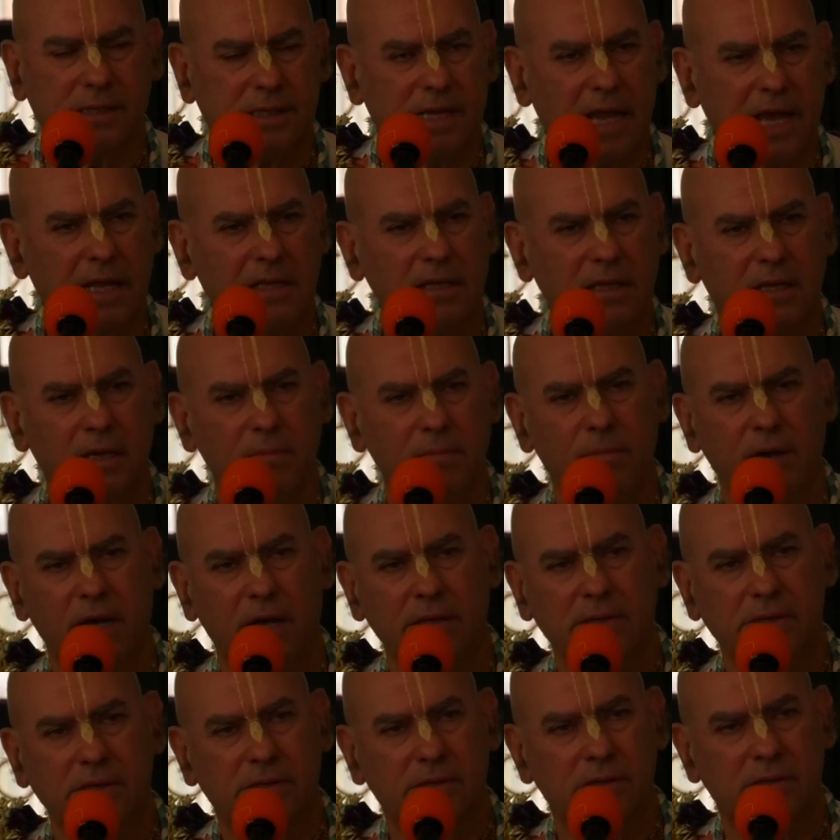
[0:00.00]

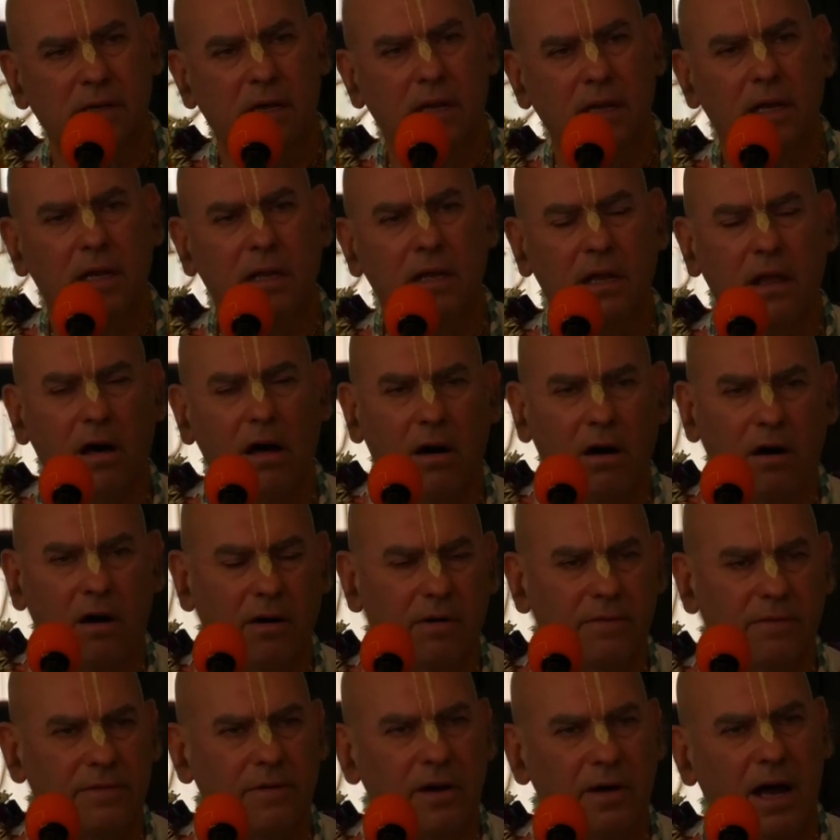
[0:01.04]
sentiments,
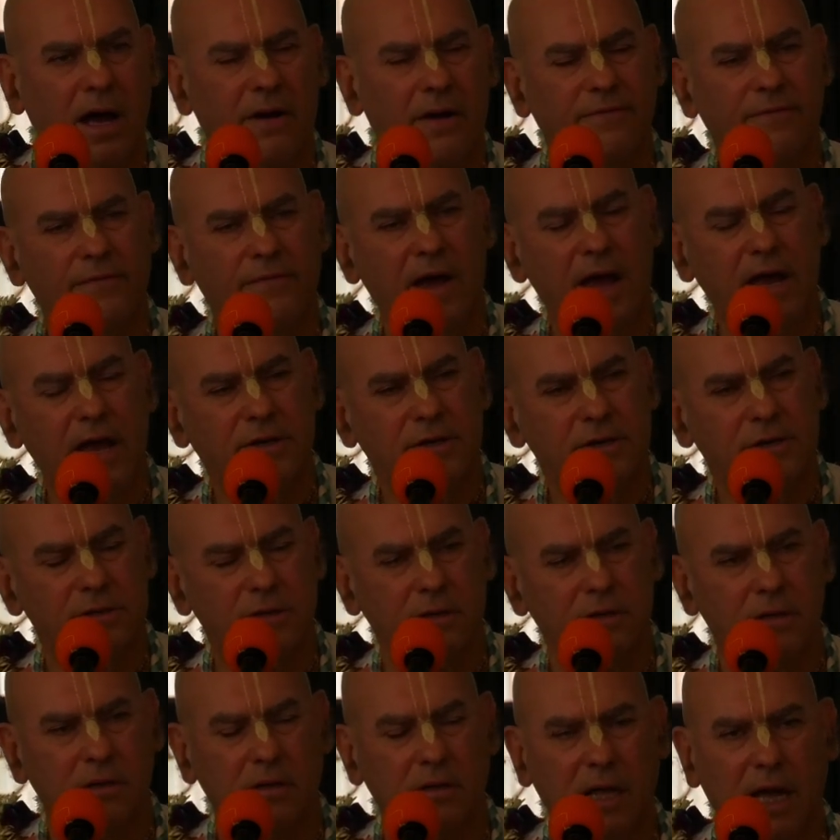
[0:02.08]
love,
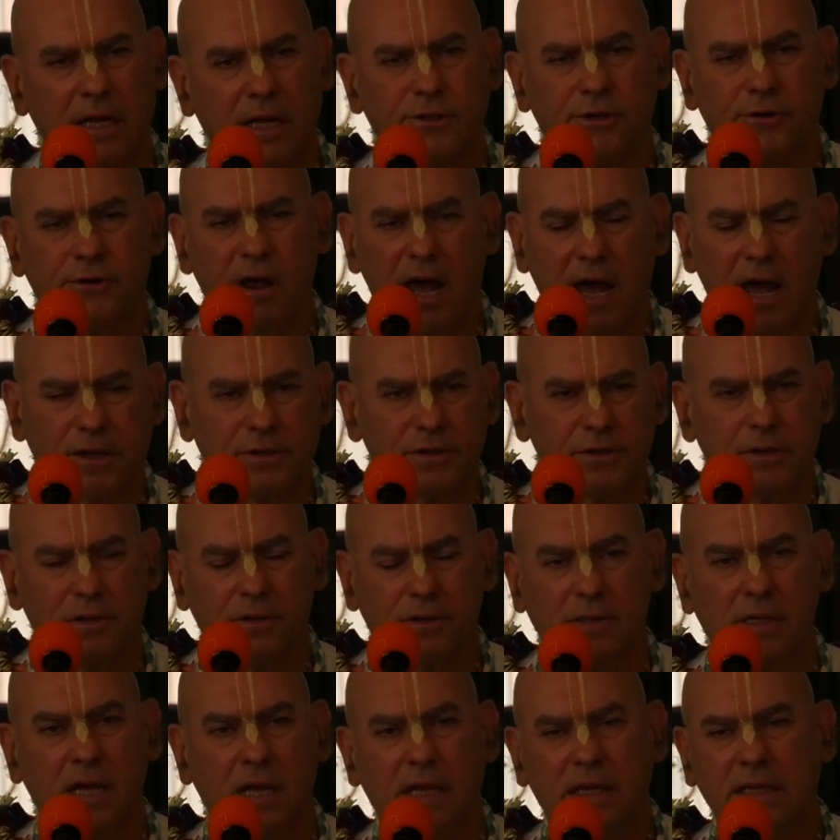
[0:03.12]
affection,
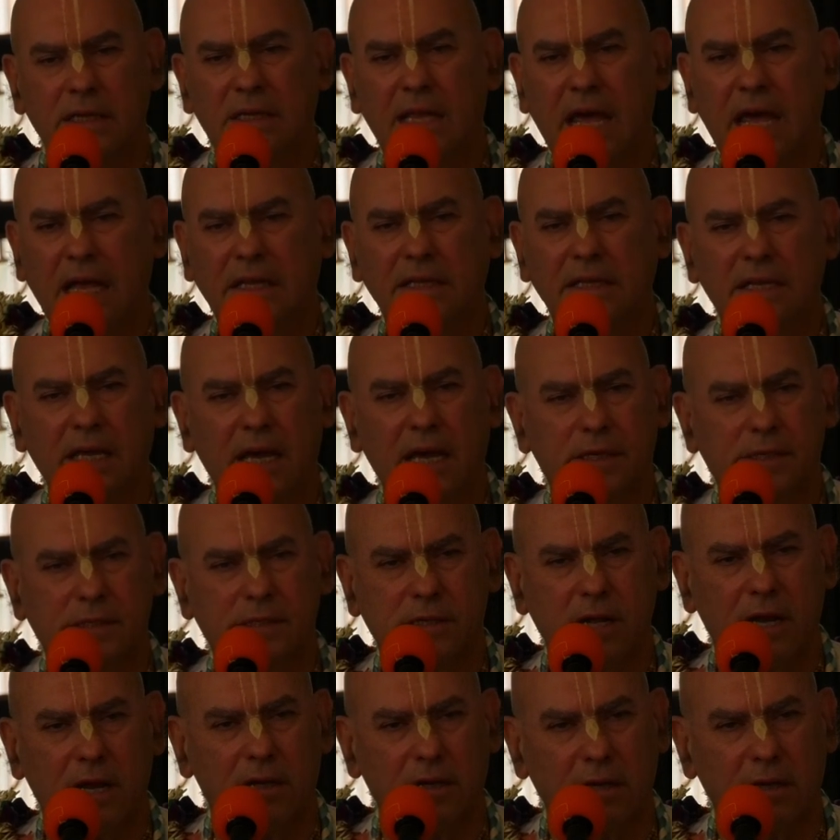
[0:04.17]
attractions that the
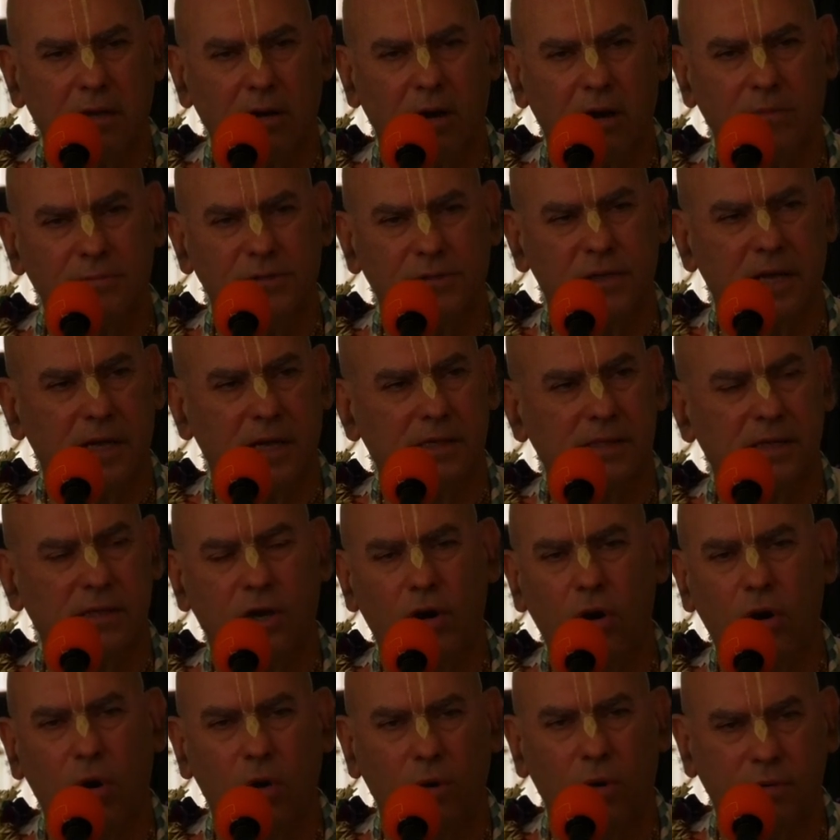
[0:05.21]
external objects
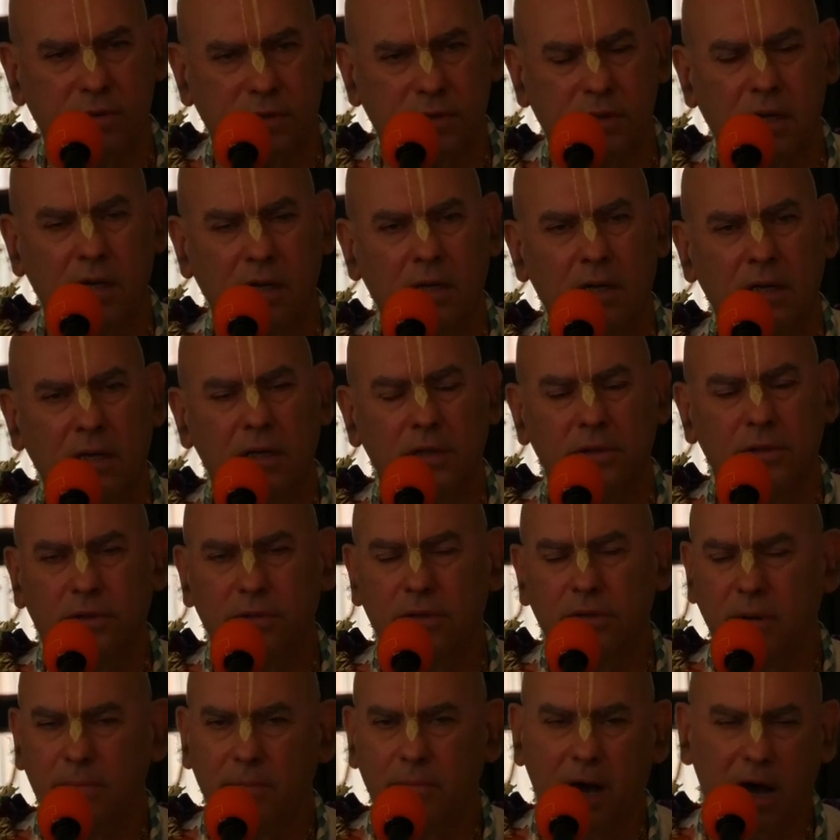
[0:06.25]
cause
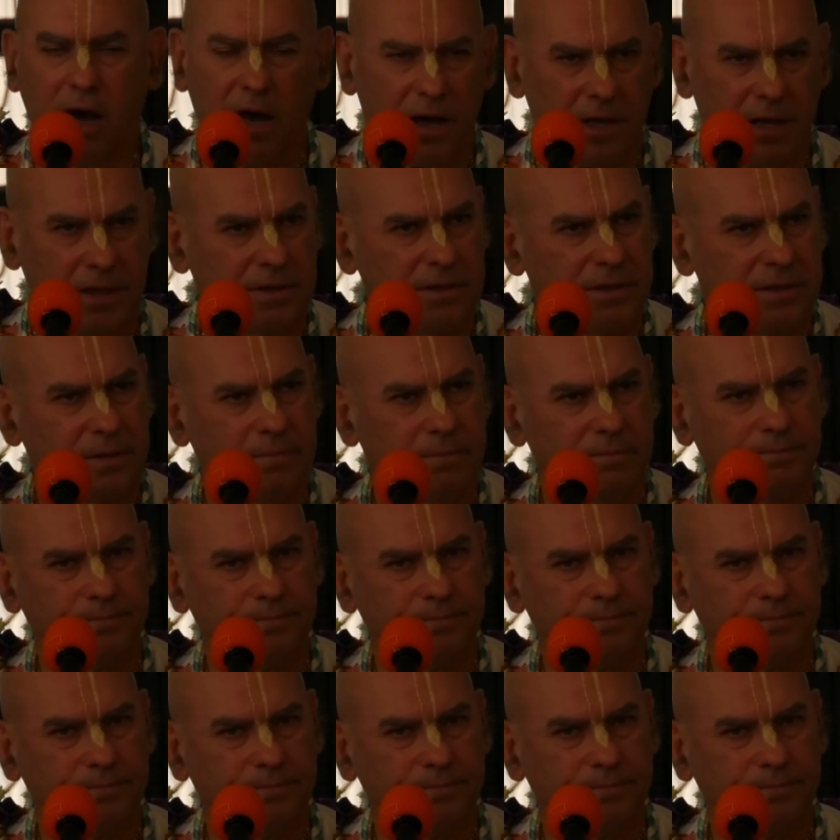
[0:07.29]
to the mind.